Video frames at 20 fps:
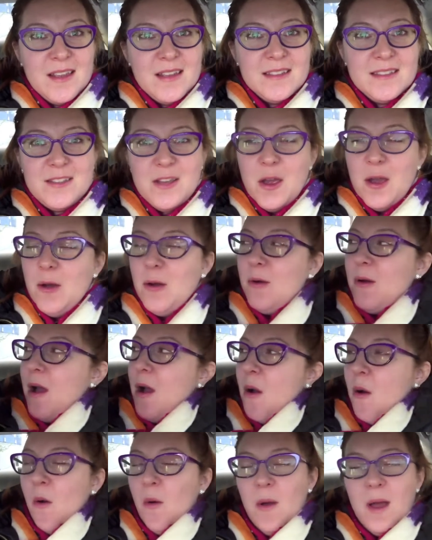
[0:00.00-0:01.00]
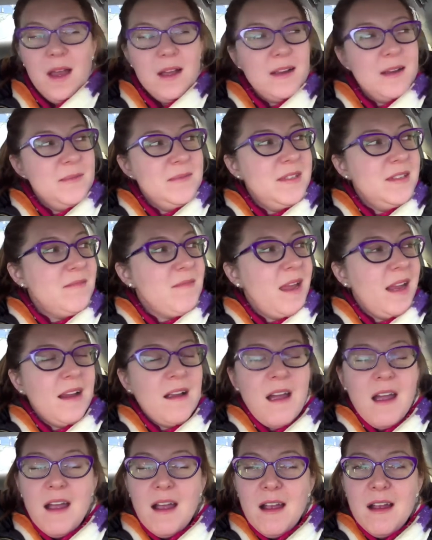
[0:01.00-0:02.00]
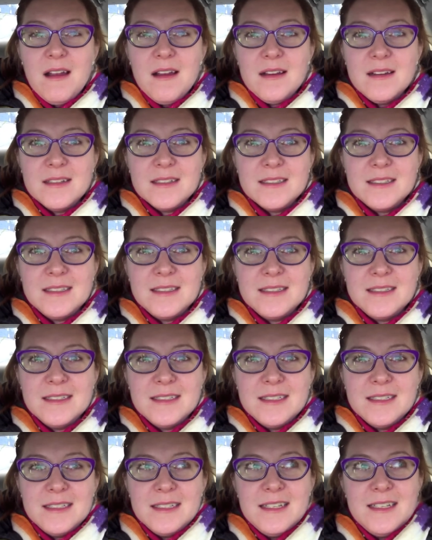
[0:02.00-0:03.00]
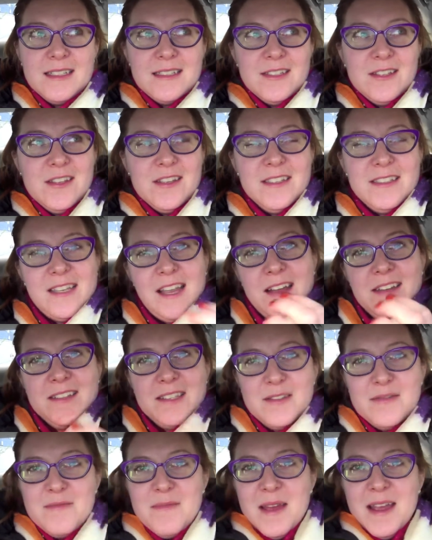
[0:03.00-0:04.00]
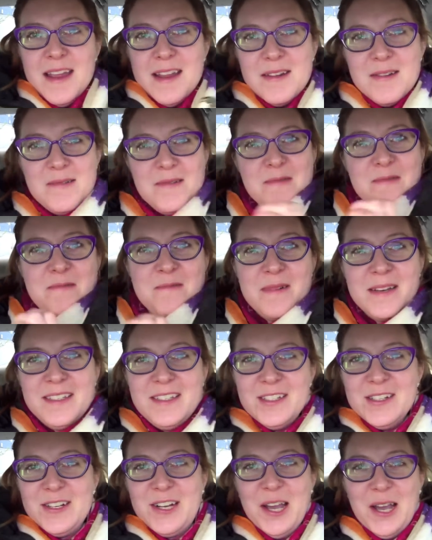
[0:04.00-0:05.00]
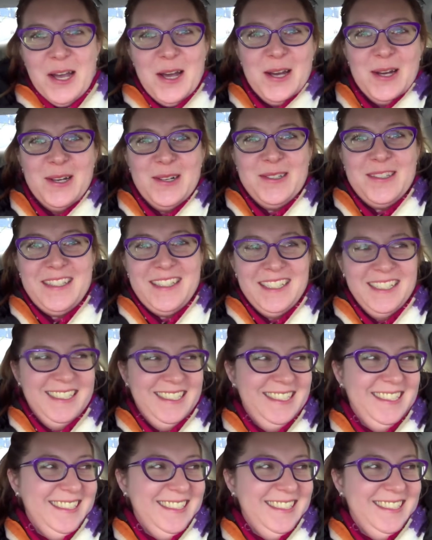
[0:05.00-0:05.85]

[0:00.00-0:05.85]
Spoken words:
So, welcome to my car. These are the sounds of my winter coat.